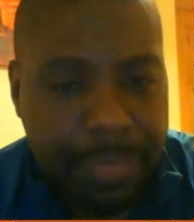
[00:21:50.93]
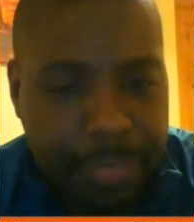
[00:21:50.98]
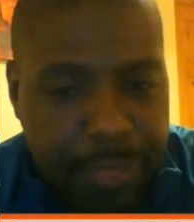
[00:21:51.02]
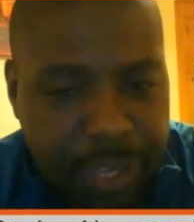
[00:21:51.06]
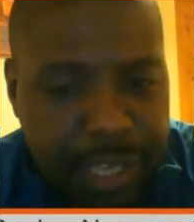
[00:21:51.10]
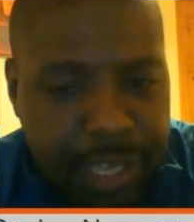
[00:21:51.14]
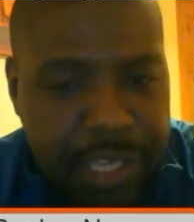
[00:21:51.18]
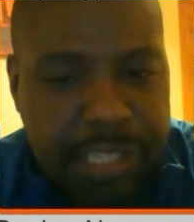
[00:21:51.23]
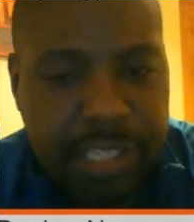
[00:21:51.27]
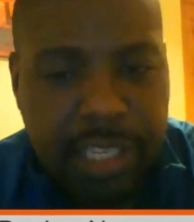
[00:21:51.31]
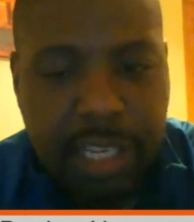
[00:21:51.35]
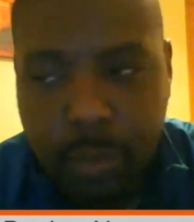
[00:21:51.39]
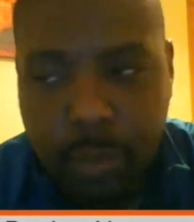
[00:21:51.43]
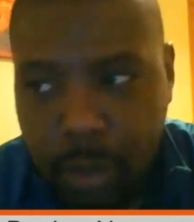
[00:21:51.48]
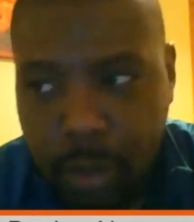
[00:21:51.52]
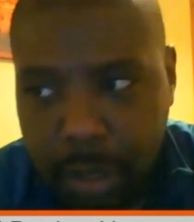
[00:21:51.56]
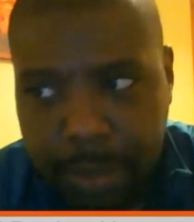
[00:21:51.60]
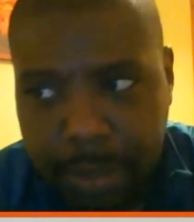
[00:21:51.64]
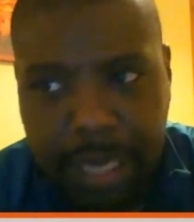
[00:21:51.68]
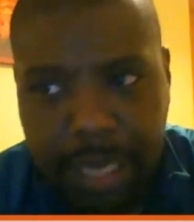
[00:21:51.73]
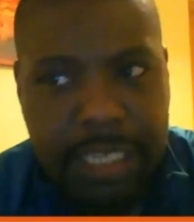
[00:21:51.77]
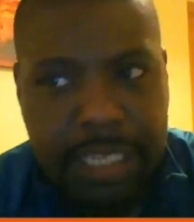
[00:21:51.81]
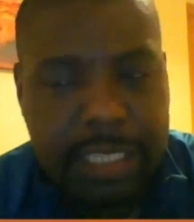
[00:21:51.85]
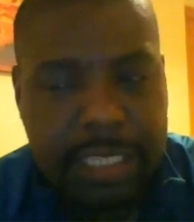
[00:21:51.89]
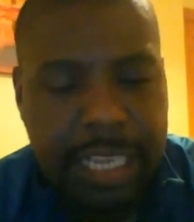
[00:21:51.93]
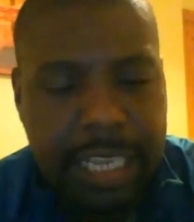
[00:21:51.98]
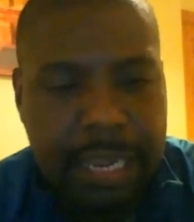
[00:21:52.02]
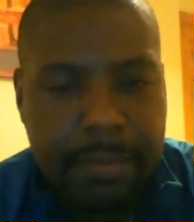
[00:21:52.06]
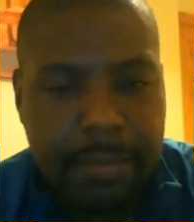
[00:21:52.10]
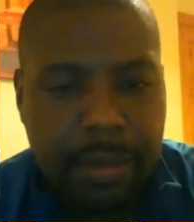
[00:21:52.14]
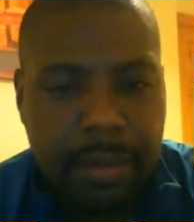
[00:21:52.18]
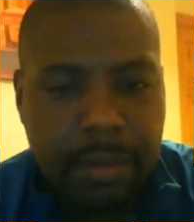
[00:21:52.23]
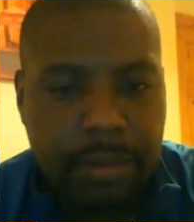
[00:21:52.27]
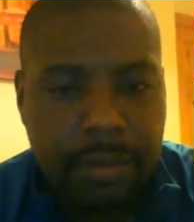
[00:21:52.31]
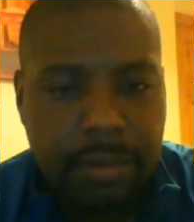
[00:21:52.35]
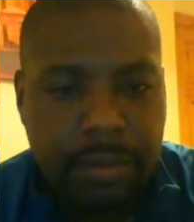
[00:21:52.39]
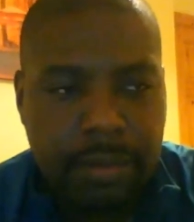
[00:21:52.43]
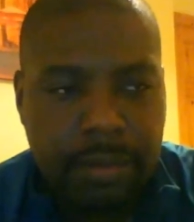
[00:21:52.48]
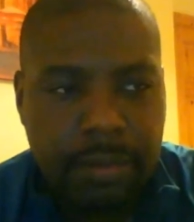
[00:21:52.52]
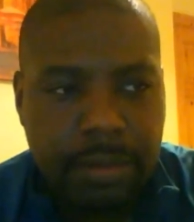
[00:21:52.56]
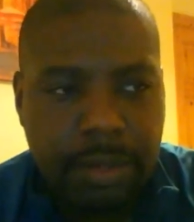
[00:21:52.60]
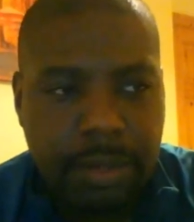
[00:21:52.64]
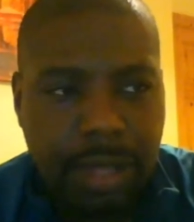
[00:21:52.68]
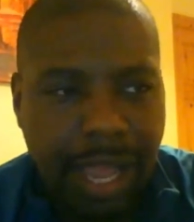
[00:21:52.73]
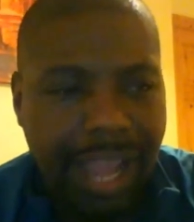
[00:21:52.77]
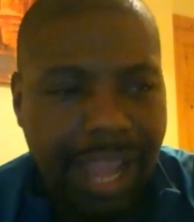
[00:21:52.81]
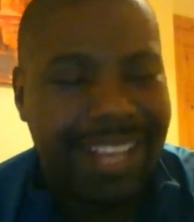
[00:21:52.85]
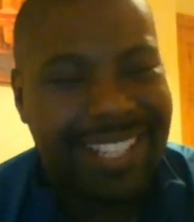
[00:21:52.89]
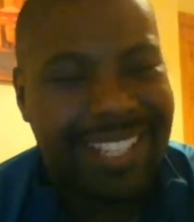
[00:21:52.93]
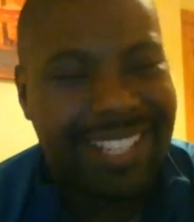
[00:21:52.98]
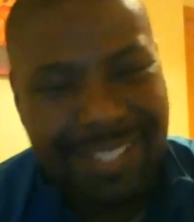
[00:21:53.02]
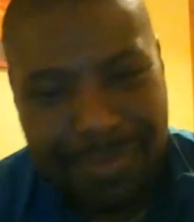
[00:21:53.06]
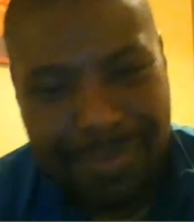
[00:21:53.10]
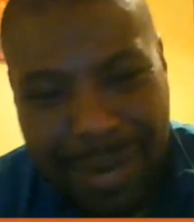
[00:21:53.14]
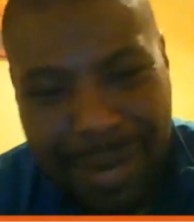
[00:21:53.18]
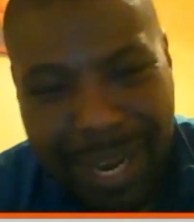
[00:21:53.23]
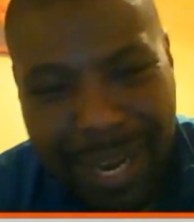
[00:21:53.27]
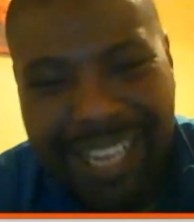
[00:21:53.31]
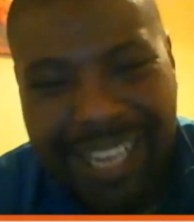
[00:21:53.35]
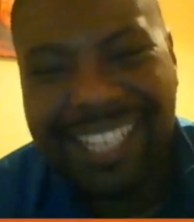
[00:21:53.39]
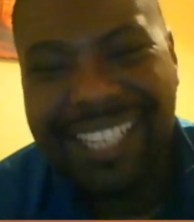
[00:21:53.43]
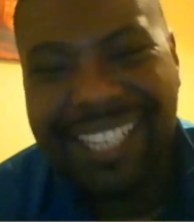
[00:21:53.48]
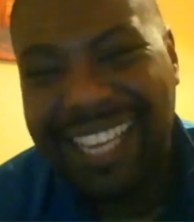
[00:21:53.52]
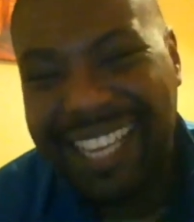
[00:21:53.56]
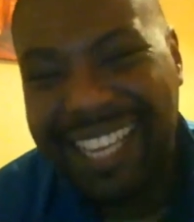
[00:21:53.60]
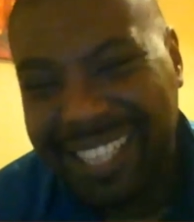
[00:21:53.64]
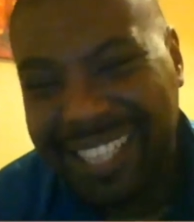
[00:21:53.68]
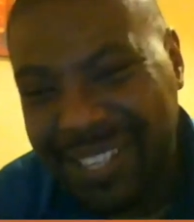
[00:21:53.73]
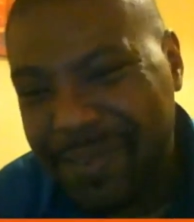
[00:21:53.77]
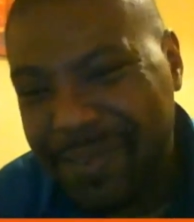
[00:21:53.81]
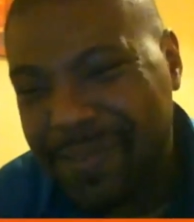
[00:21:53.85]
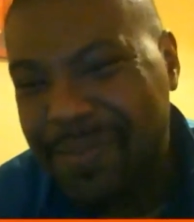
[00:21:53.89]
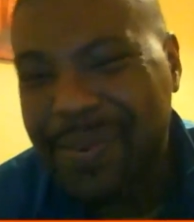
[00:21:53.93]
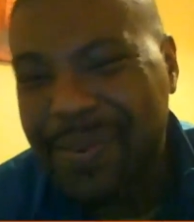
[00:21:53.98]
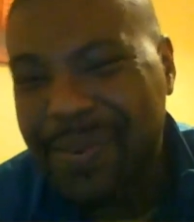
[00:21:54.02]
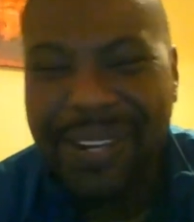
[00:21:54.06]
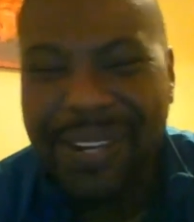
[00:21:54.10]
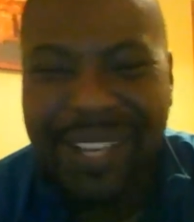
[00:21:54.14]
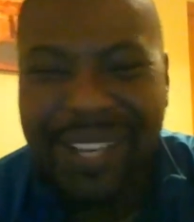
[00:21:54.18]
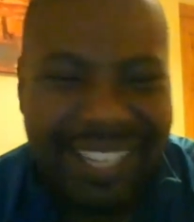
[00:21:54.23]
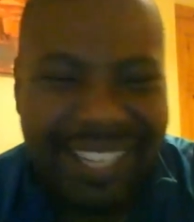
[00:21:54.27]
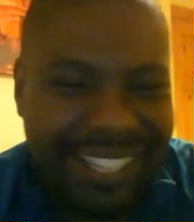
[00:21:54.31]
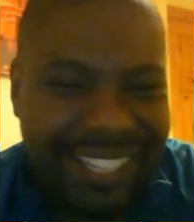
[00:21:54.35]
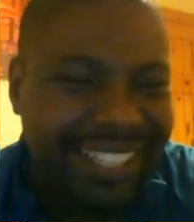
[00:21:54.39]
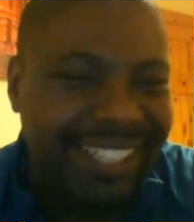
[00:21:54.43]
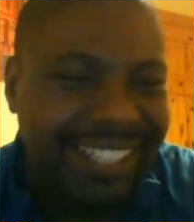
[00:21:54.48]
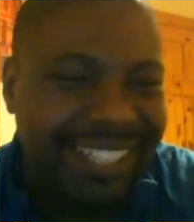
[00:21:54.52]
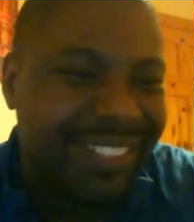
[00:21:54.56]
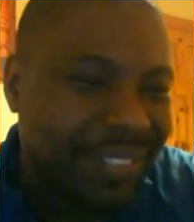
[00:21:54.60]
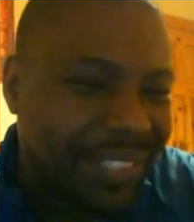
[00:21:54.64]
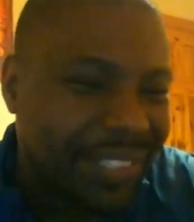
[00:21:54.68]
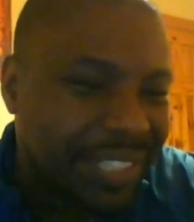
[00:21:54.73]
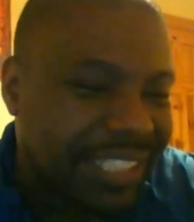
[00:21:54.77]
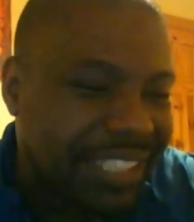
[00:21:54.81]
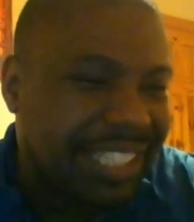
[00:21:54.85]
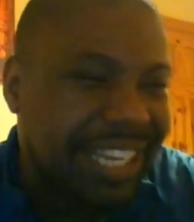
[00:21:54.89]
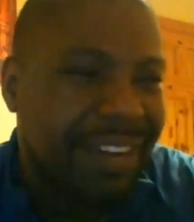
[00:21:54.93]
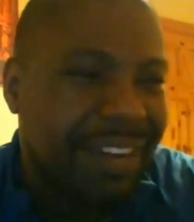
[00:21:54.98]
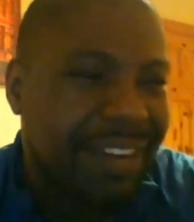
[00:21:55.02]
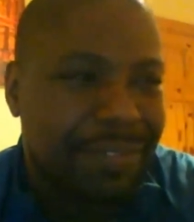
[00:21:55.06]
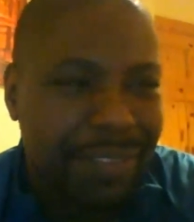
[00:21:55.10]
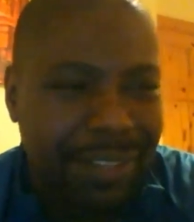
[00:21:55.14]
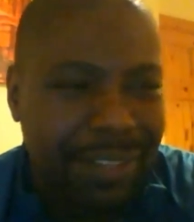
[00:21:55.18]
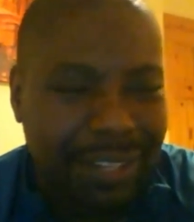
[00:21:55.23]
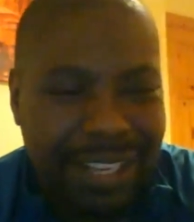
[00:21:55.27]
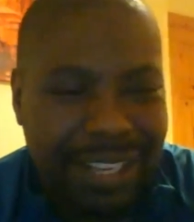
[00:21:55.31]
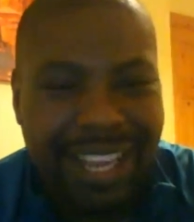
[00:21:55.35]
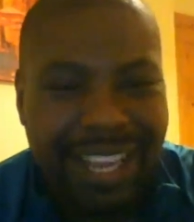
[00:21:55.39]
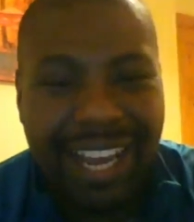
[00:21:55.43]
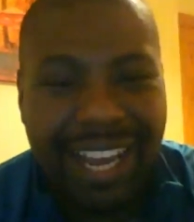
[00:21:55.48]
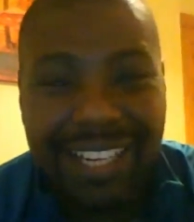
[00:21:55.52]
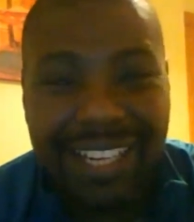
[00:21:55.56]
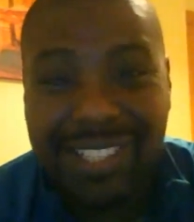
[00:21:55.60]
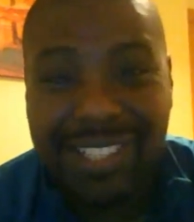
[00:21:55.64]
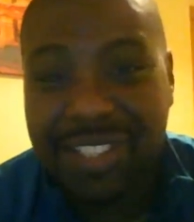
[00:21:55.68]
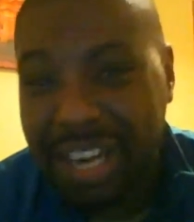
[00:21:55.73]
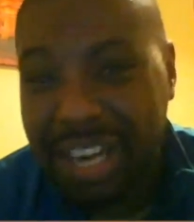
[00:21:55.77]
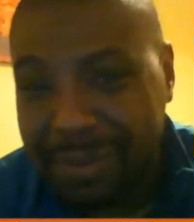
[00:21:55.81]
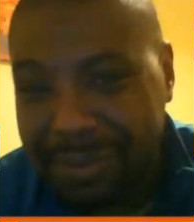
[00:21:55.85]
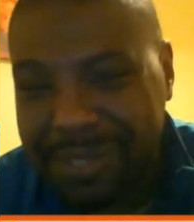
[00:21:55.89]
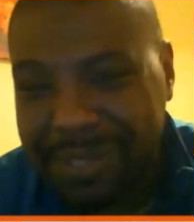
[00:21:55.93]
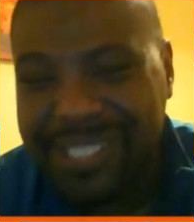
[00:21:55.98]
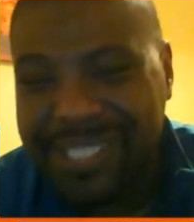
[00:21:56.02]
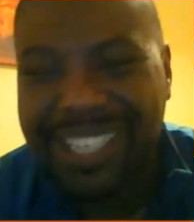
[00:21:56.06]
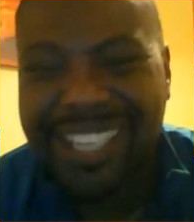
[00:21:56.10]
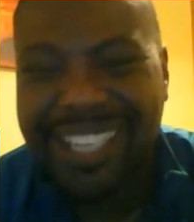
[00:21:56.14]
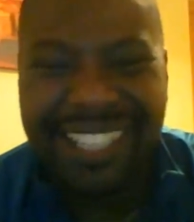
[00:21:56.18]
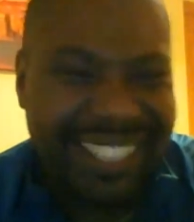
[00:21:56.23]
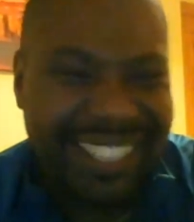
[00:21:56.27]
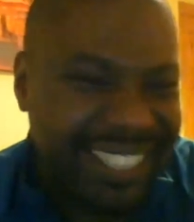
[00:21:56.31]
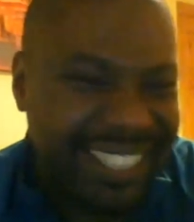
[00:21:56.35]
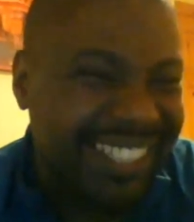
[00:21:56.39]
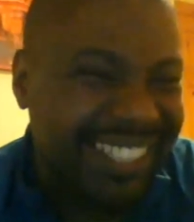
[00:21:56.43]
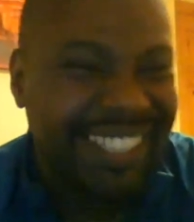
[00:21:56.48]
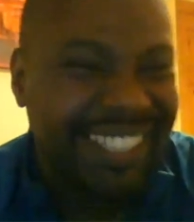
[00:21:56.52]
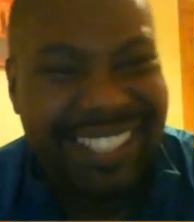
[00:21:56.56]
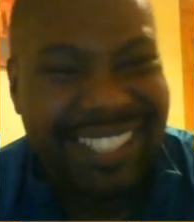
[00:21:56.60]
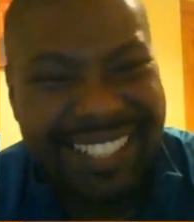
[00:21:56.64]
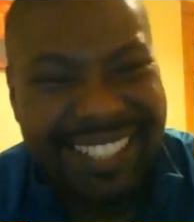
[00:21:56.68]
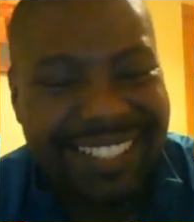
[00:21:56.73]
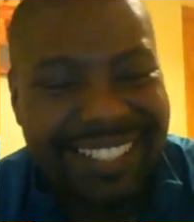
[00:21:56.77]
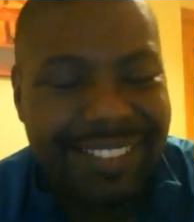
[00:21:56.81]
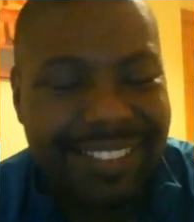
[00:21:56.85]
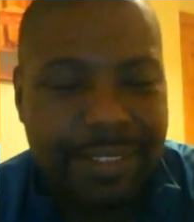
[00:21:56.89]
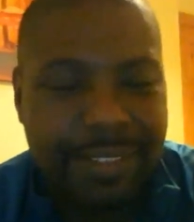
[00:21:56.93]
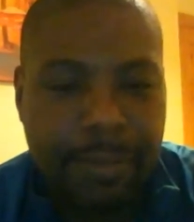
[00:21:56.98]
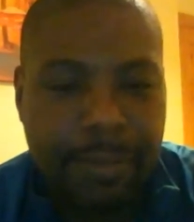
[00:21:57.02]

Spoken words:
And I think he's going to want to make a statement. He's smiling there, good boy, and all this stuff, and drama showing.